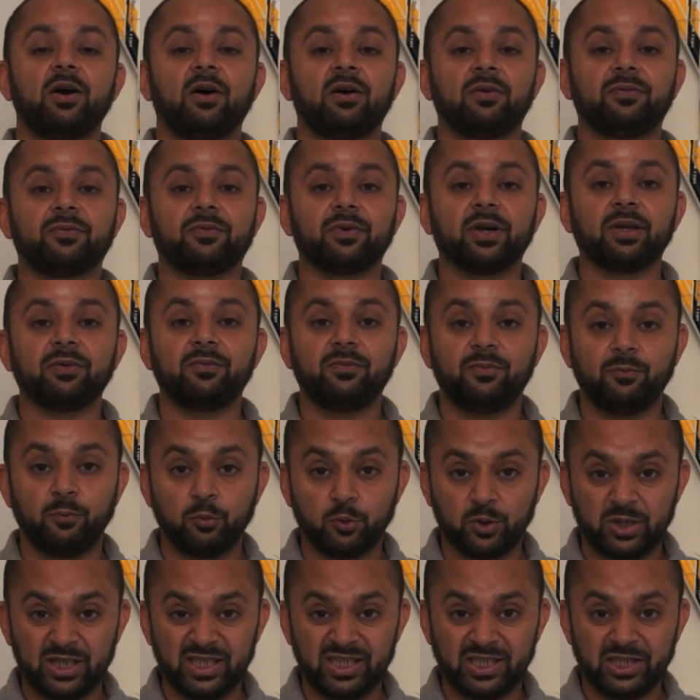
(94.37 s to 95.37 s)
offering
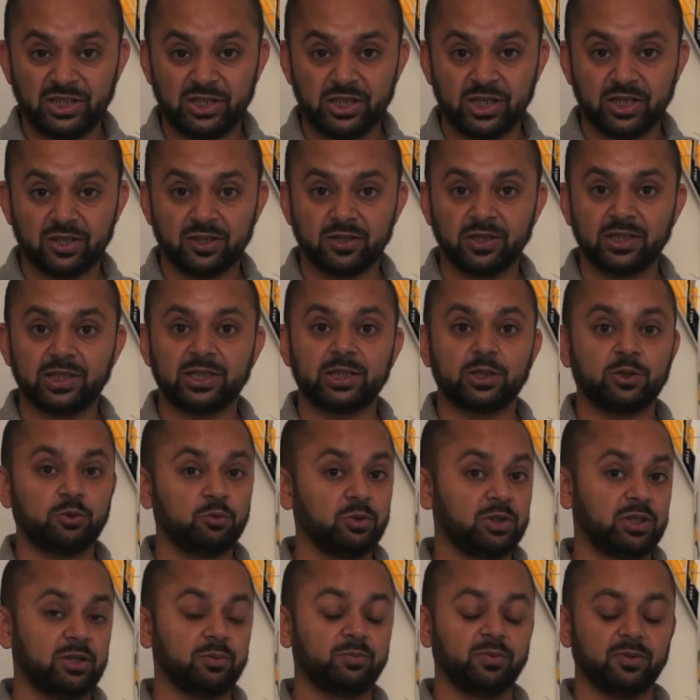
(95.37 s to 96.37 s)
40 channel
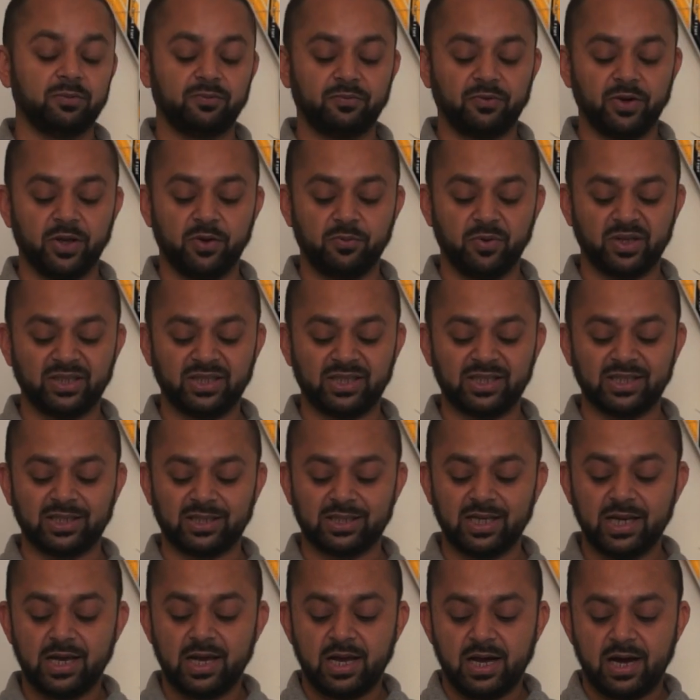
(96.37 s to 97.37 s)
switchable
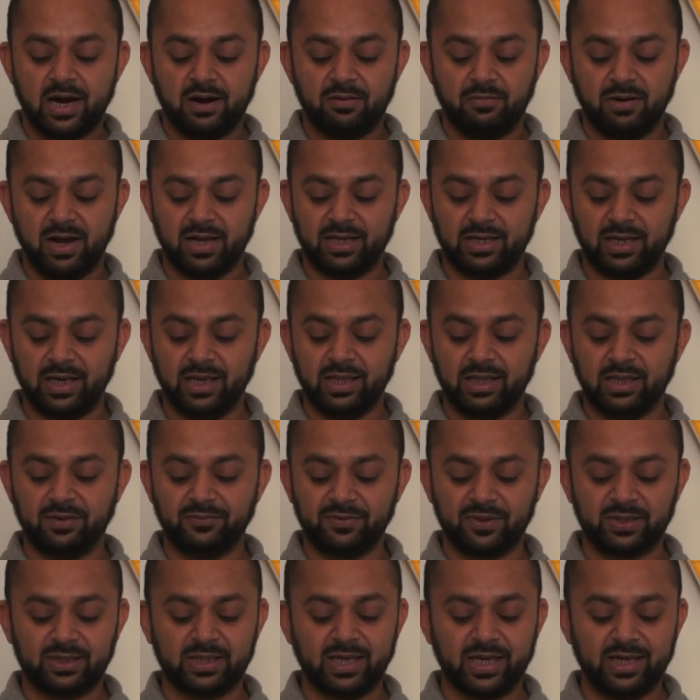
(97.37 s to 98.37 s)
frequencies all right
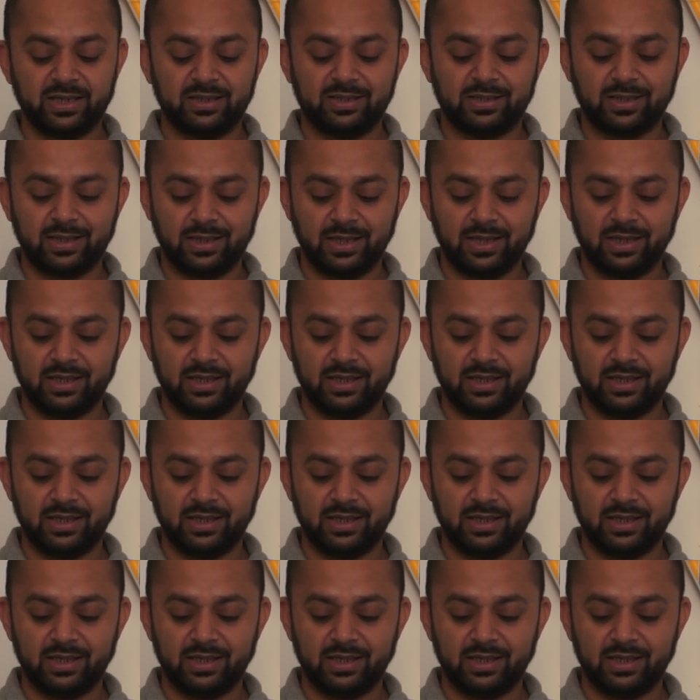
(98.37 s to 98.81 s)
enough said